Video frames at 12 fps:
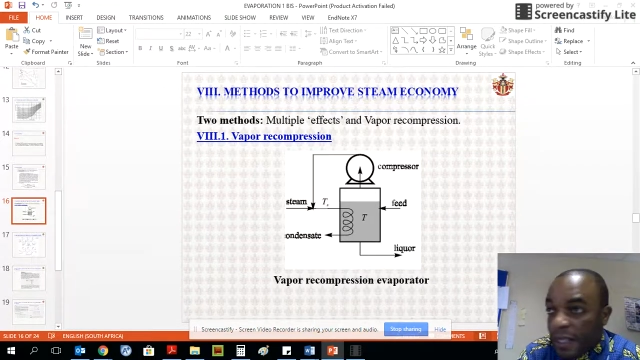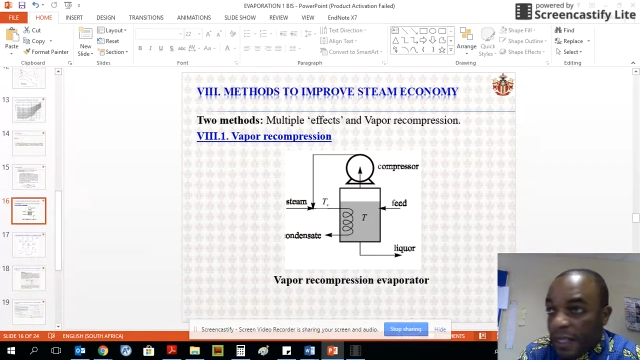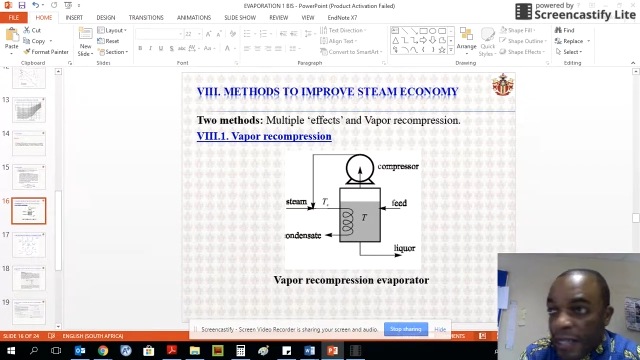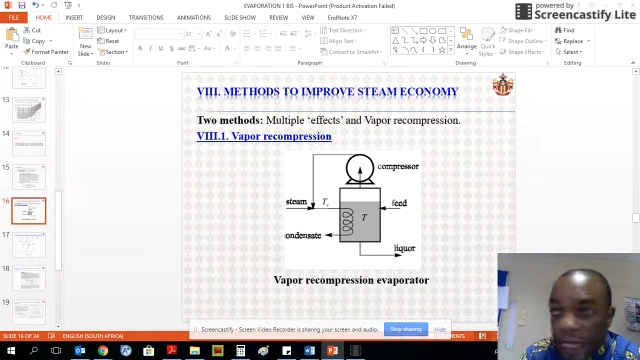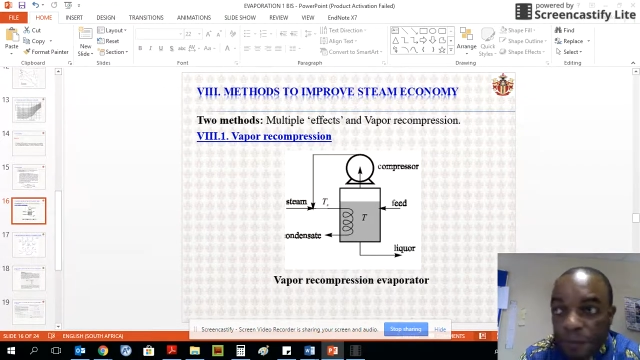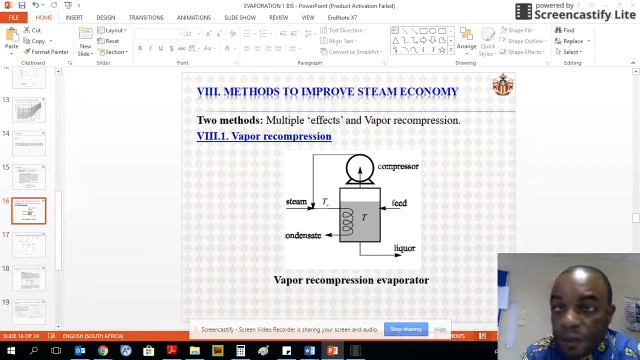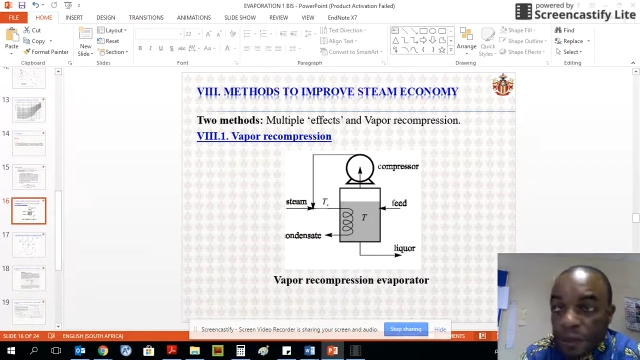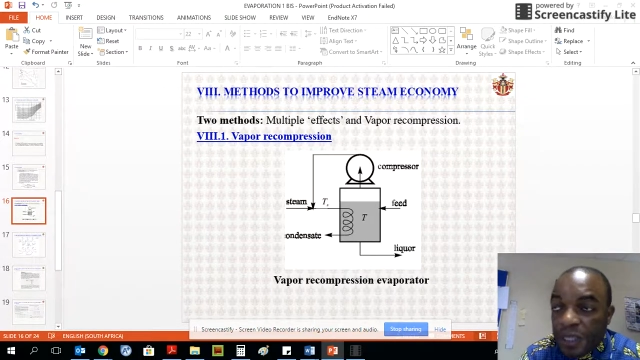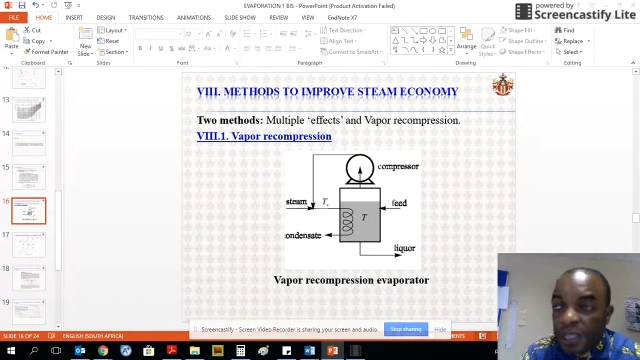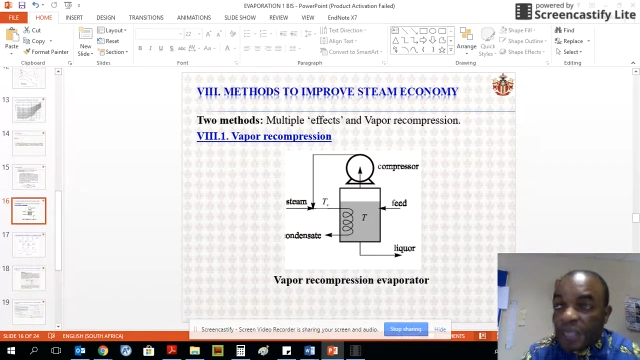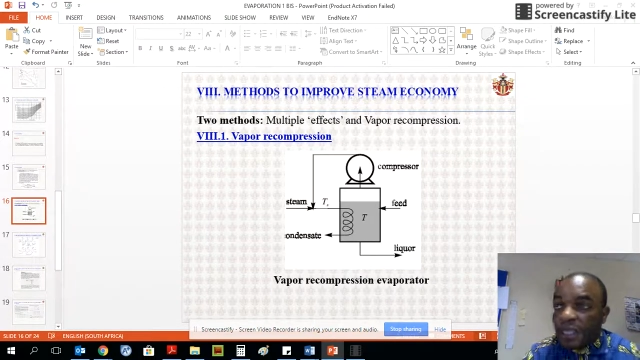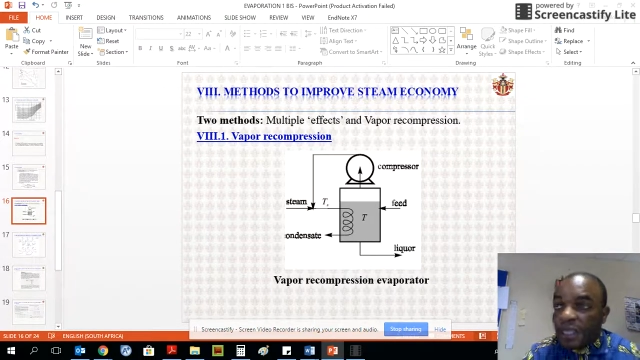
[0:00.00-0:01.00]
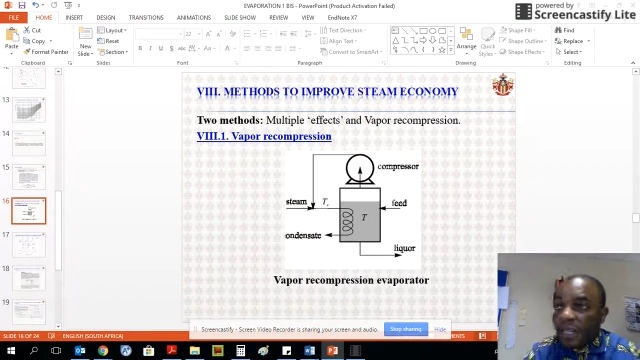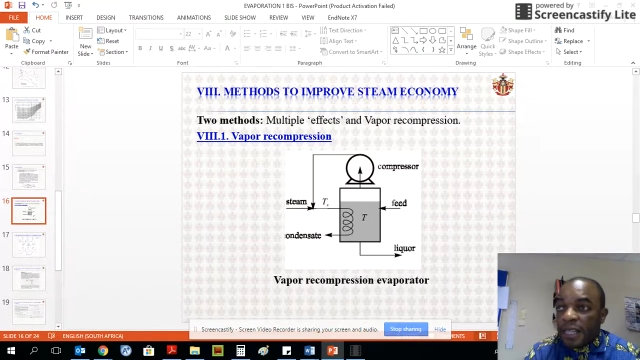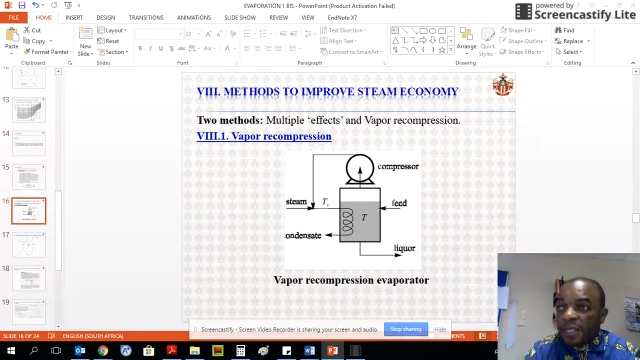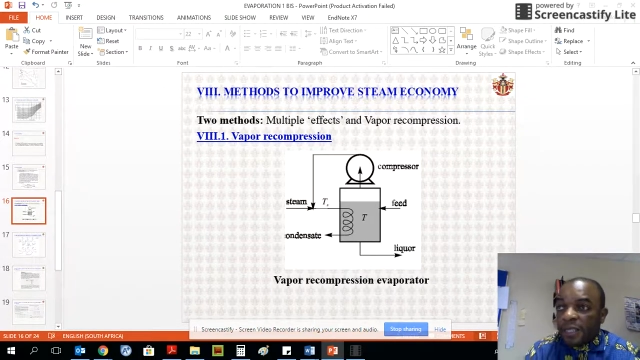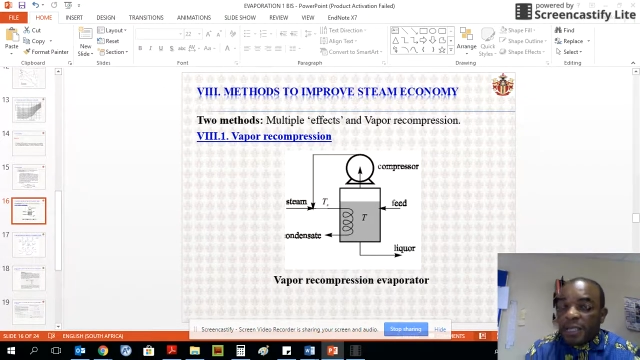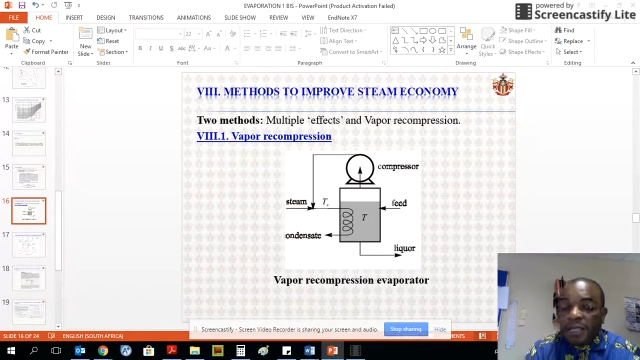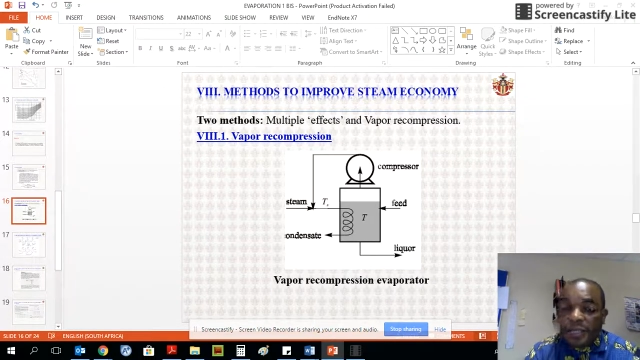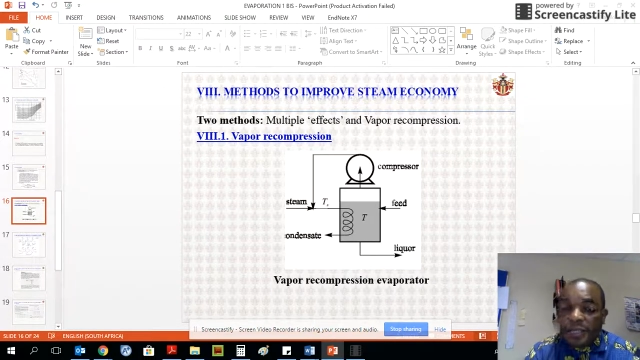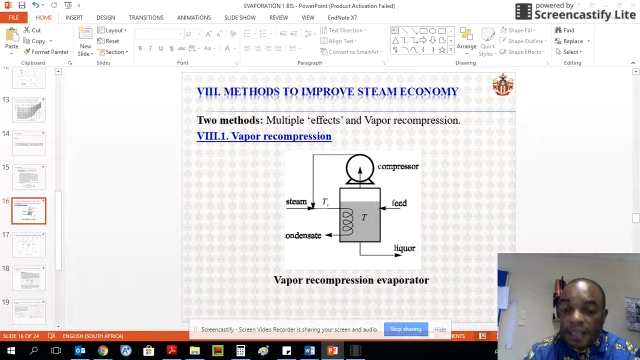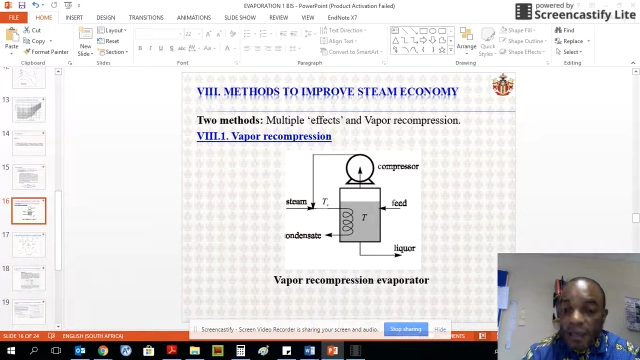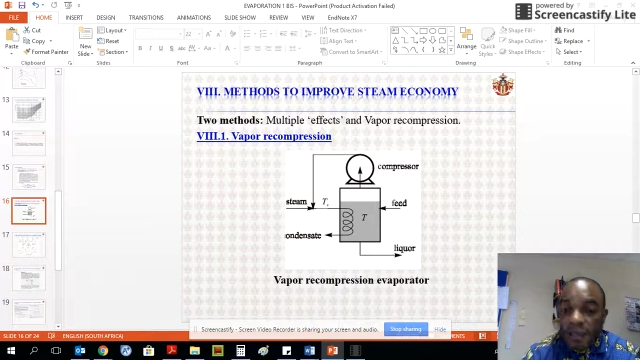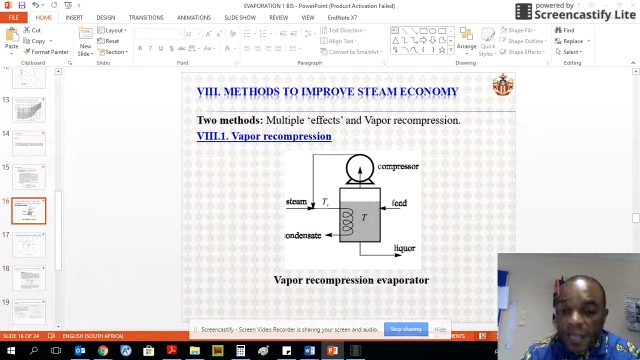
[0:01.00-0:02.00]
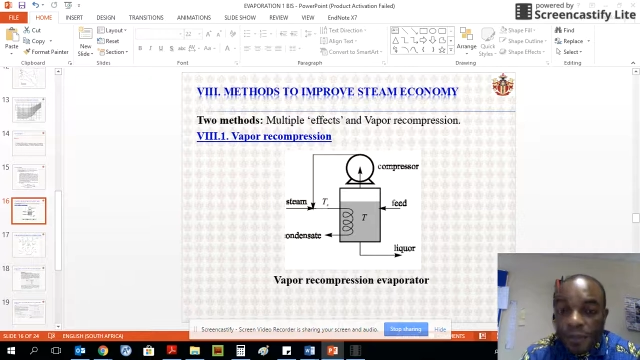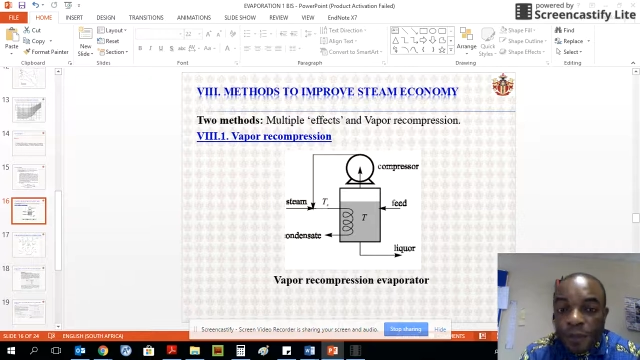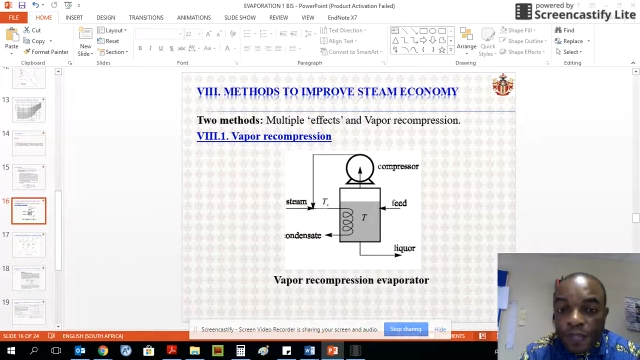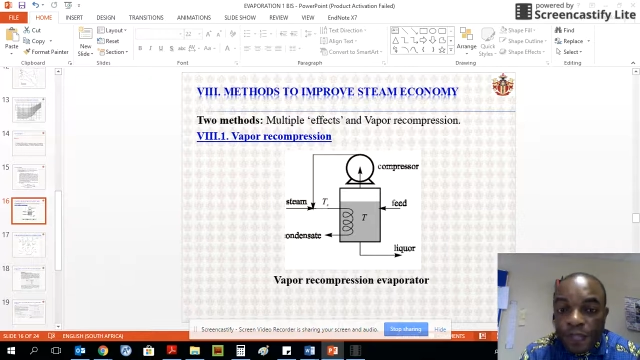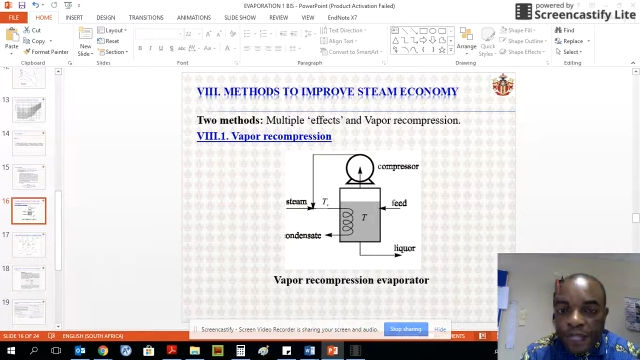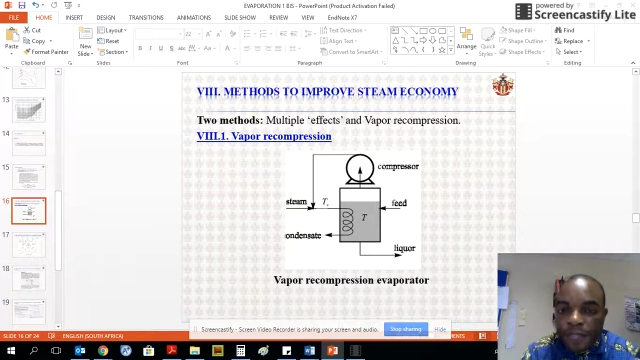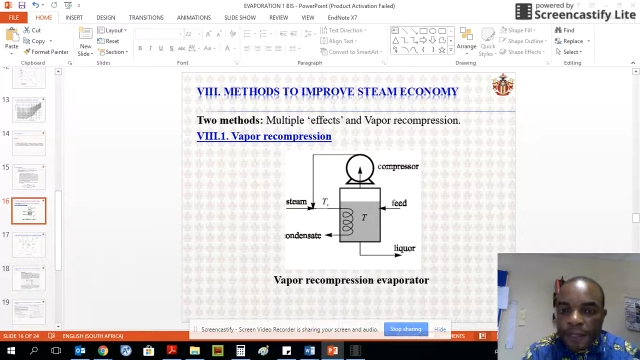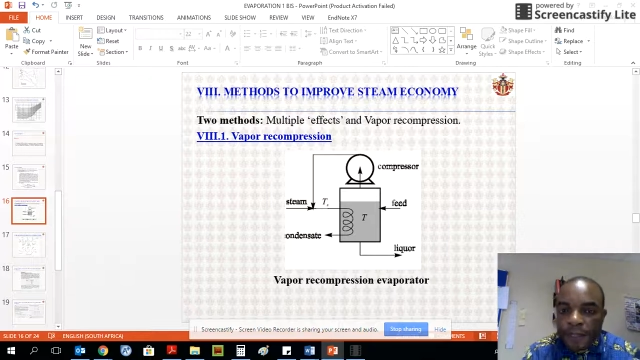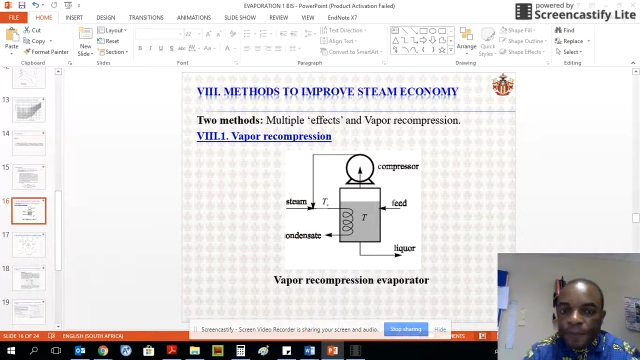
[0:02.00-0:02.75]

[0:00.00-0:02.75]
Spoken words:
than 100%, 60, 70%.